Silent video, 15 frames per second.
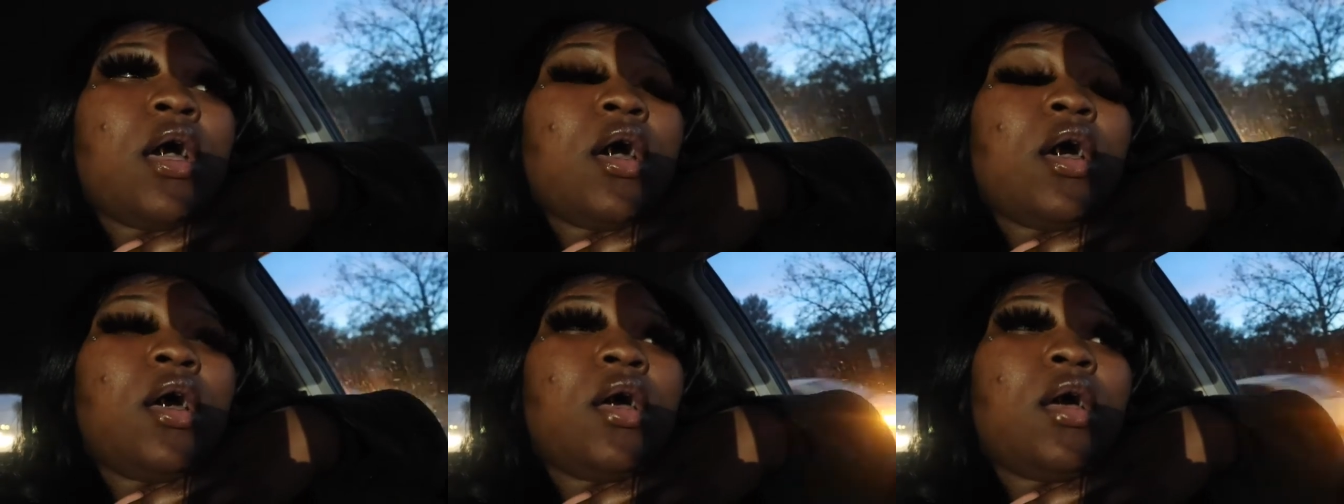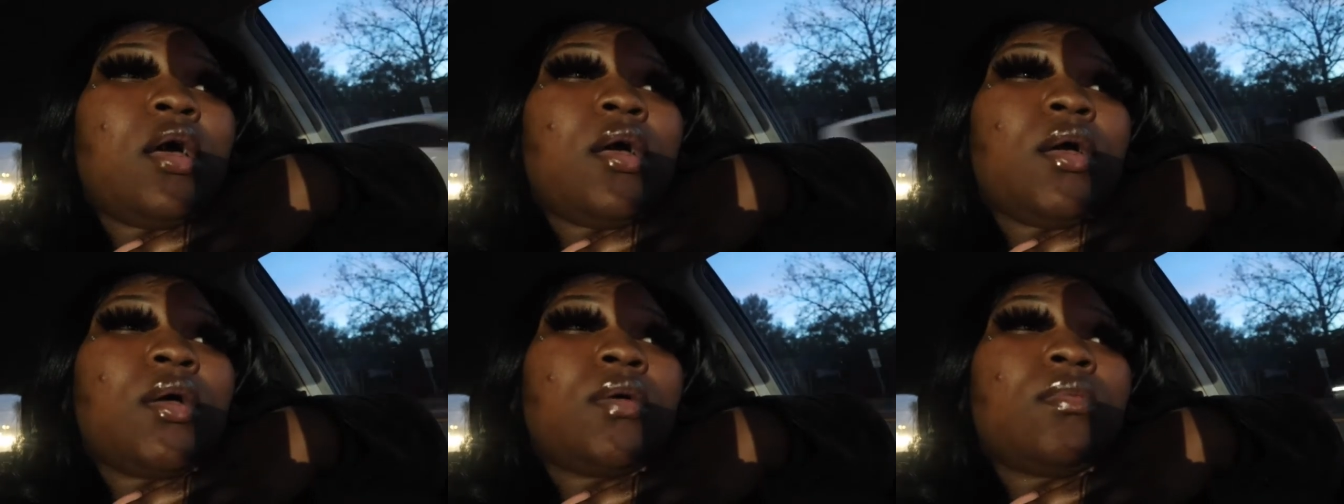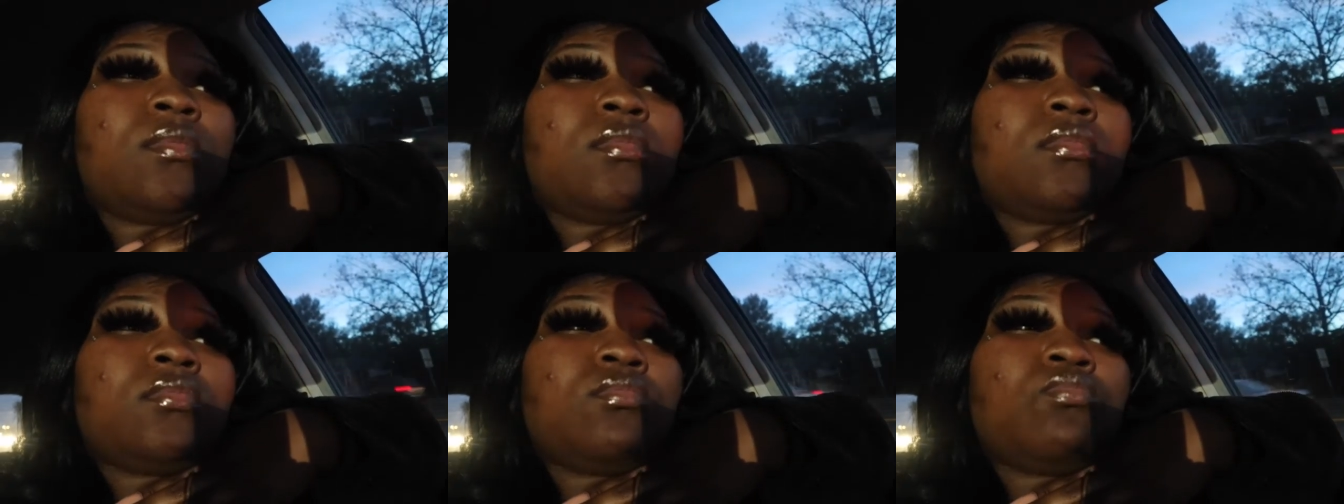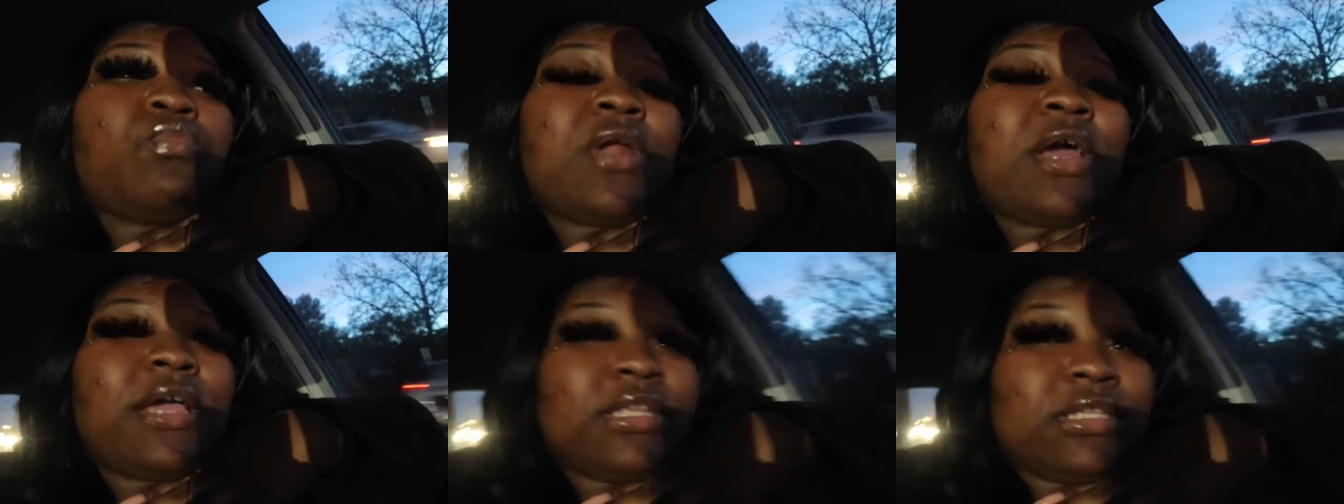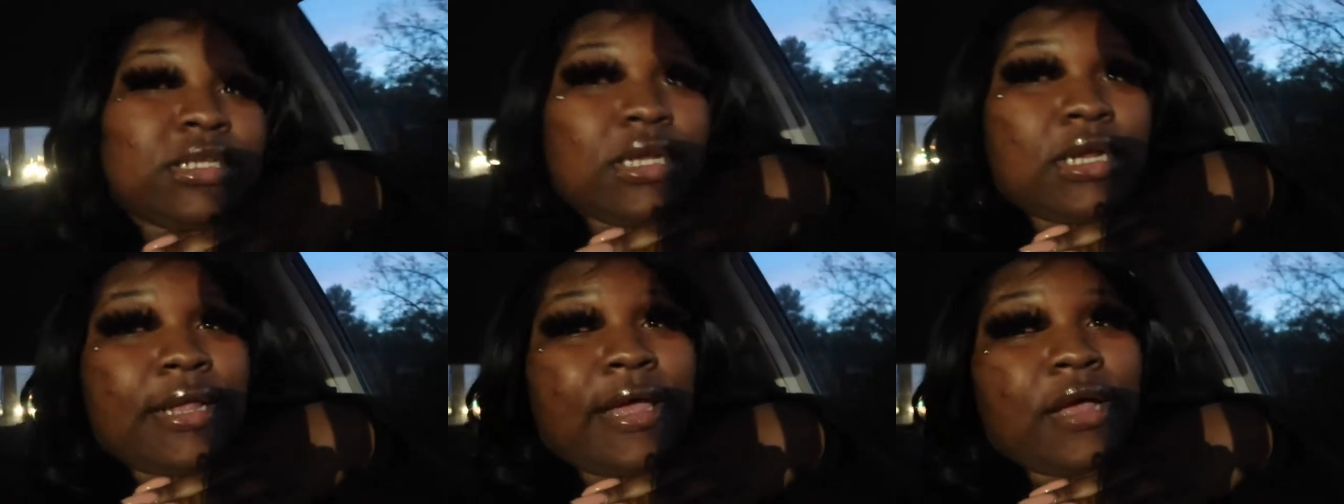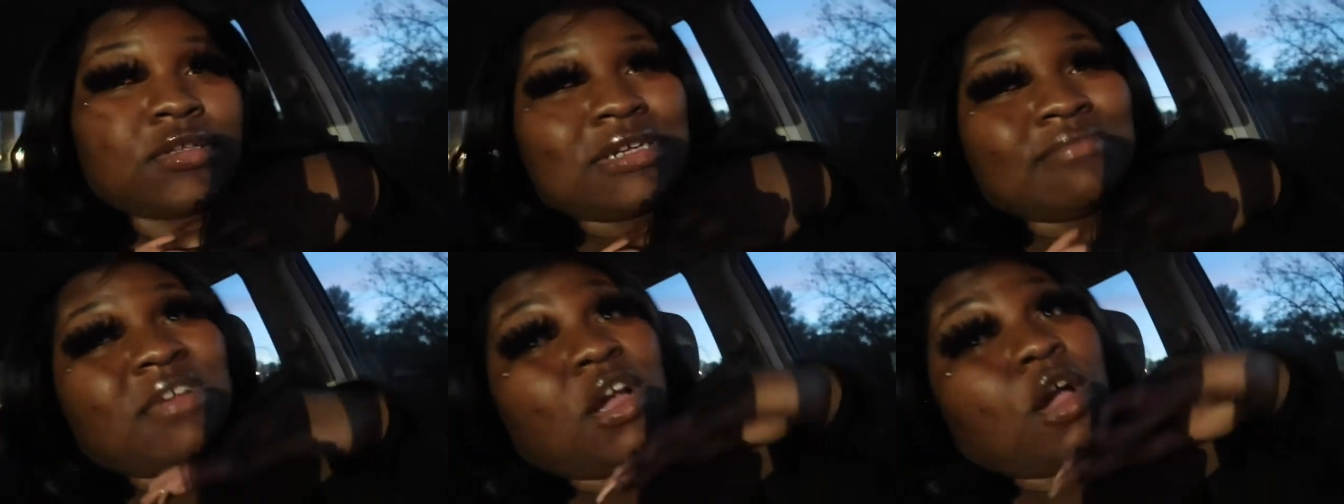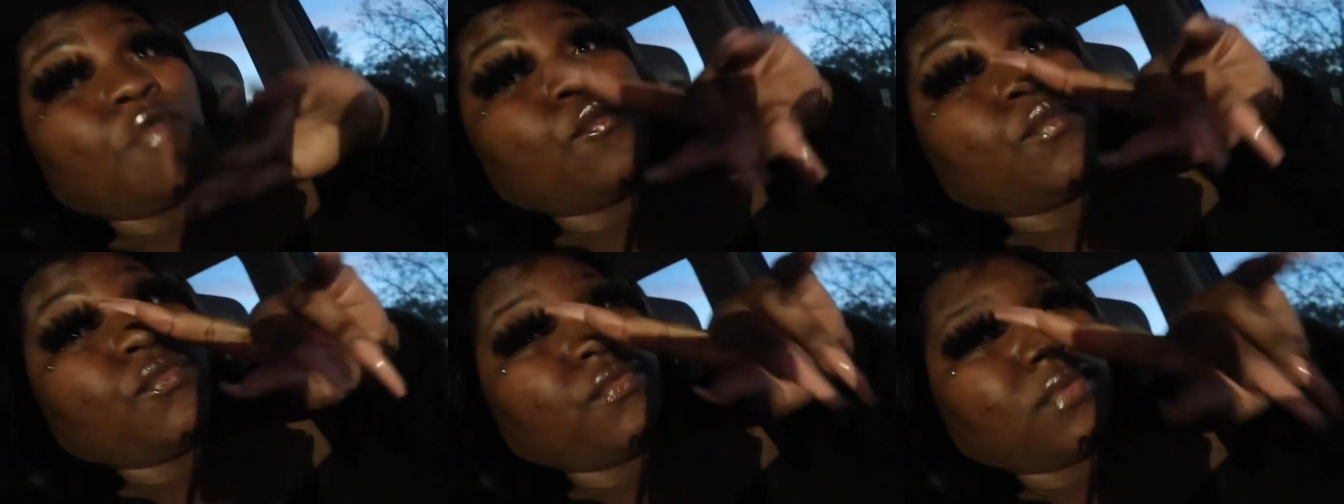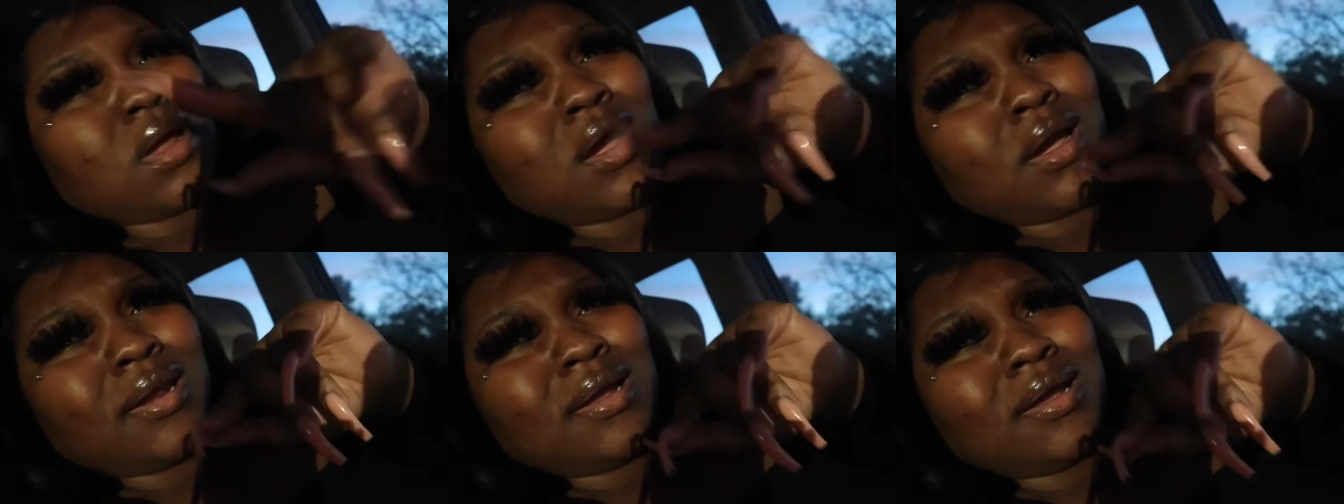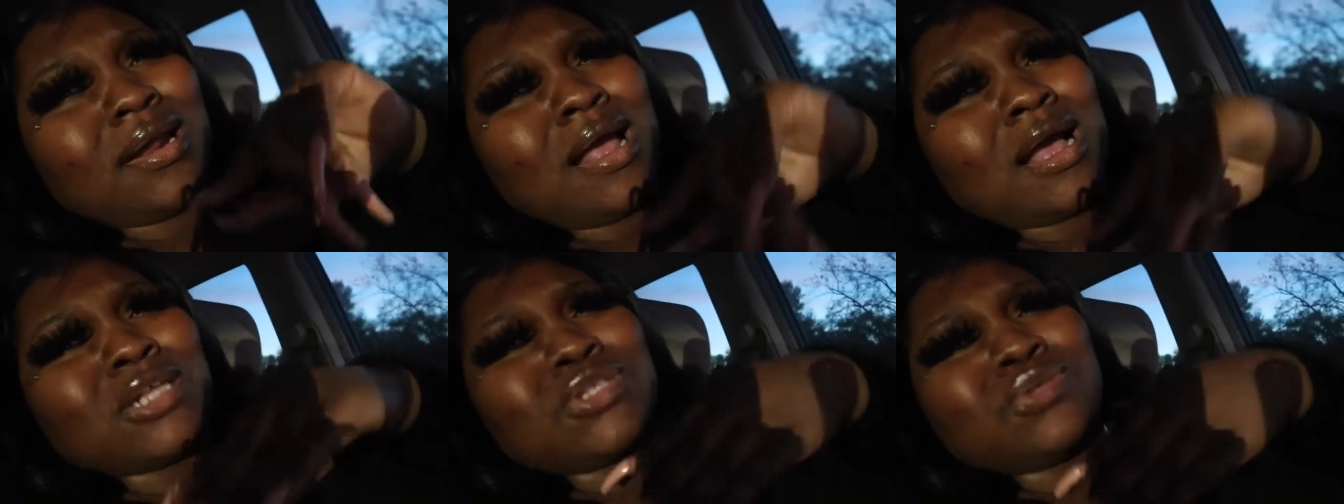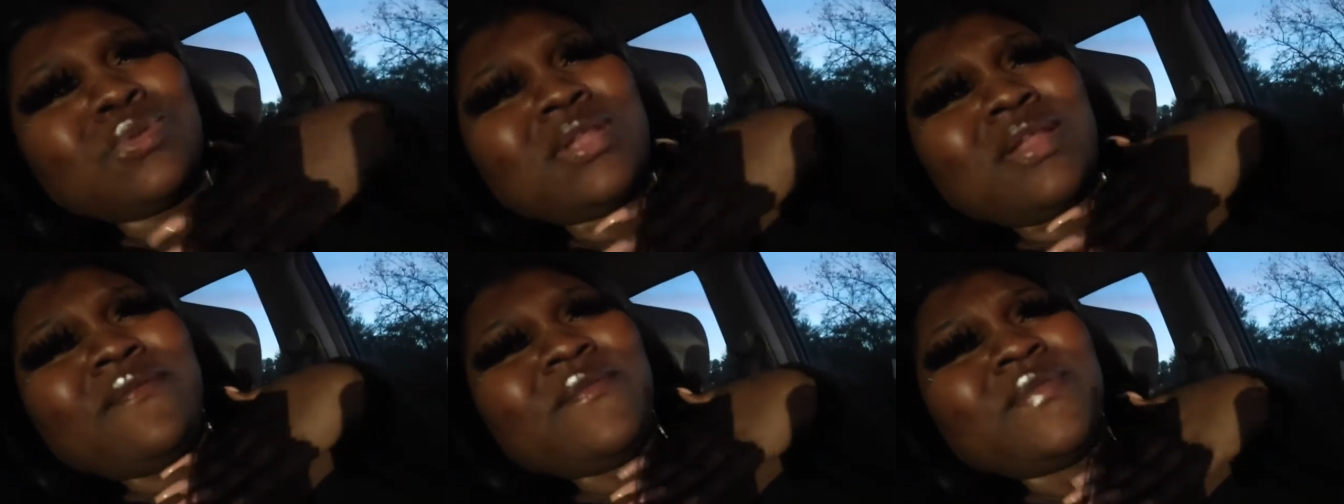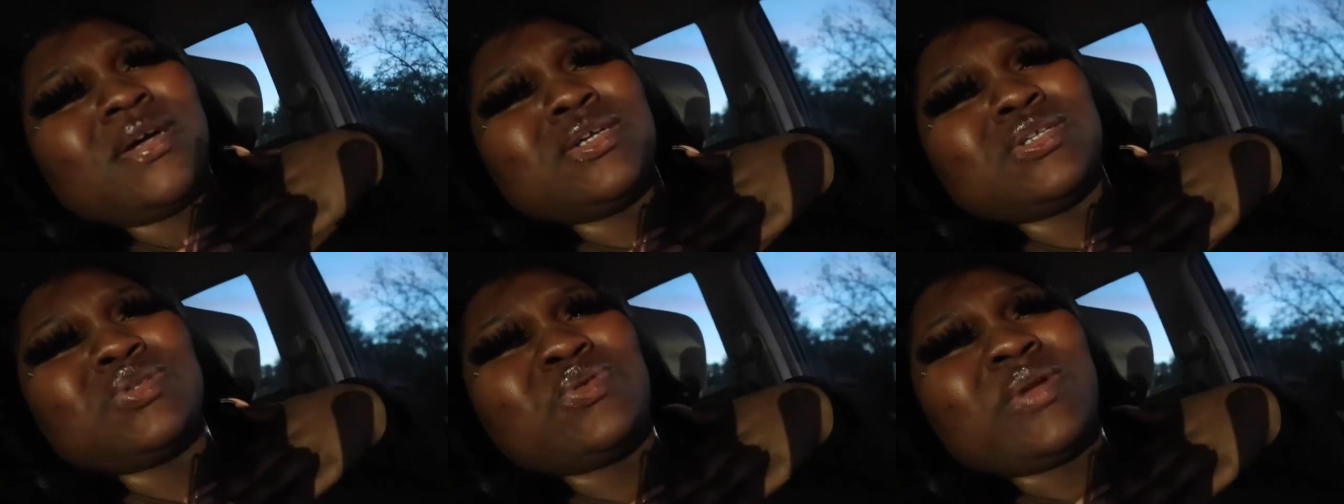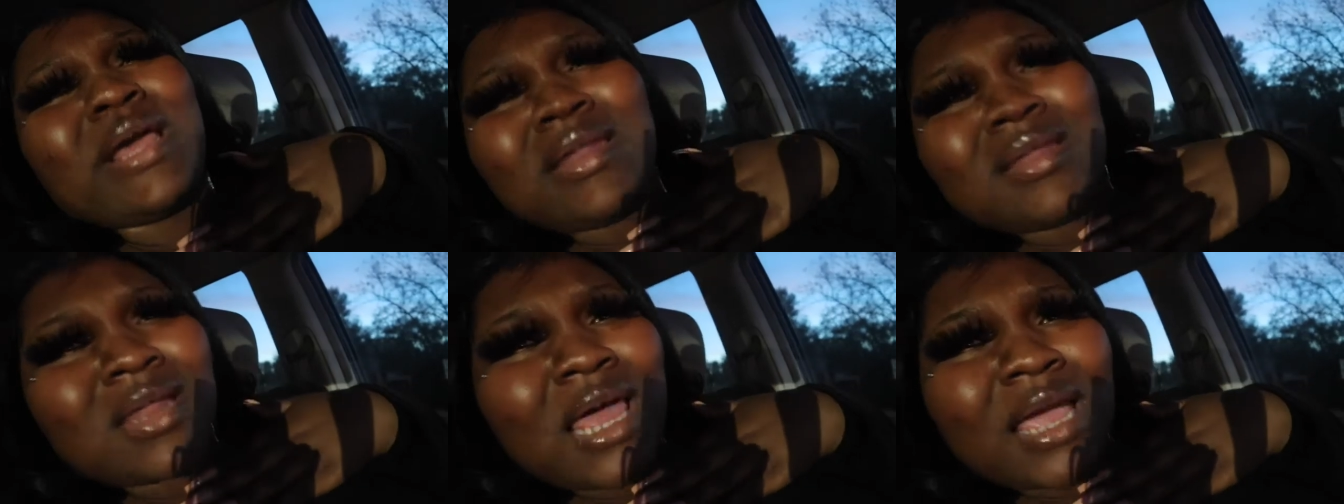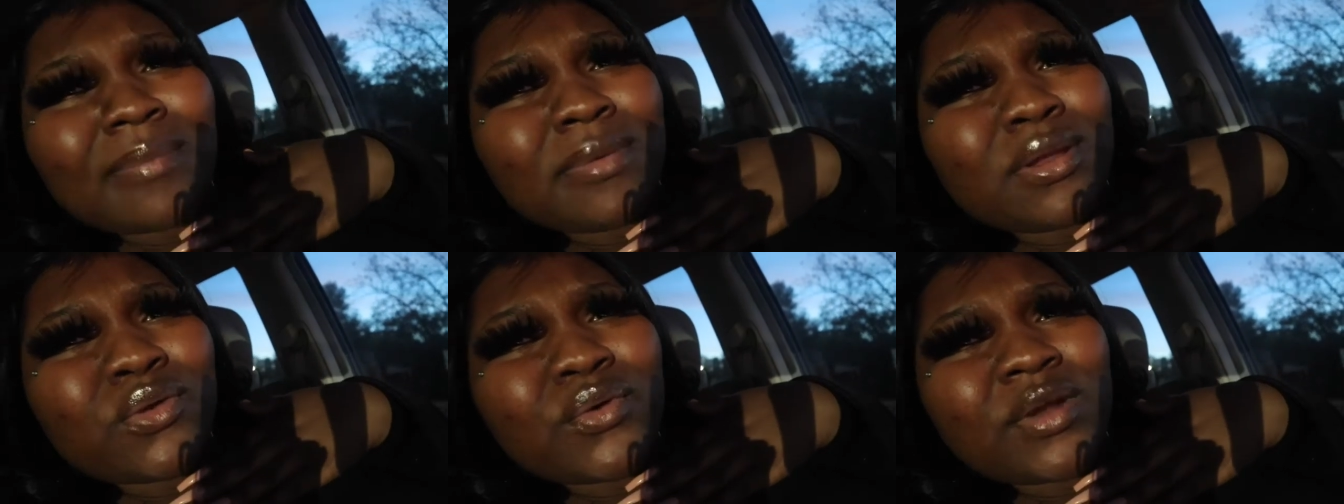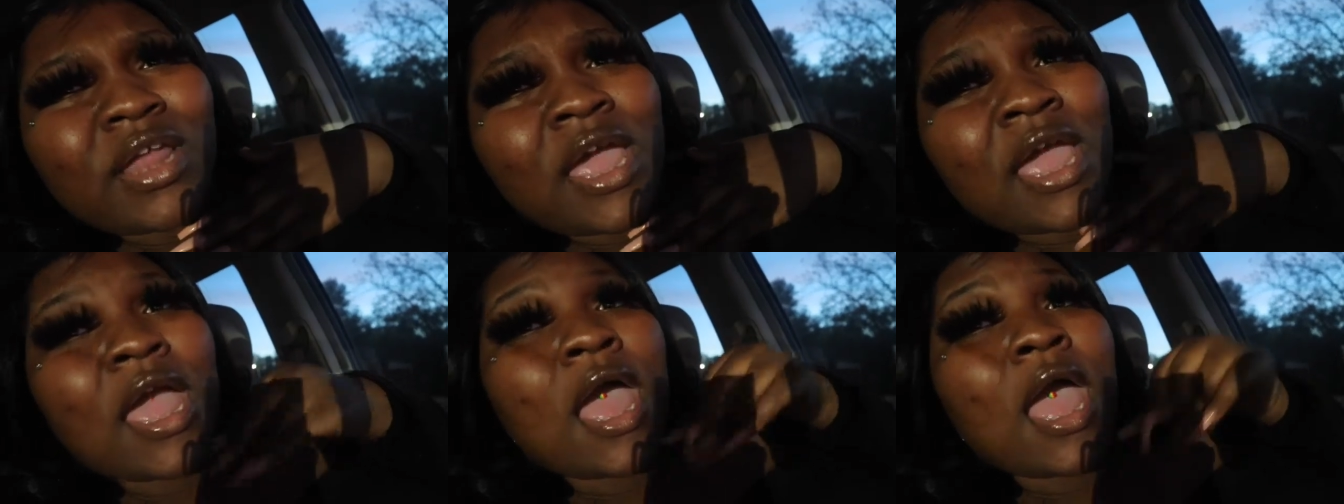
um when I get to the honey house. I'm not gonna vlog in the honey house. What the fuck do they look like me doing that?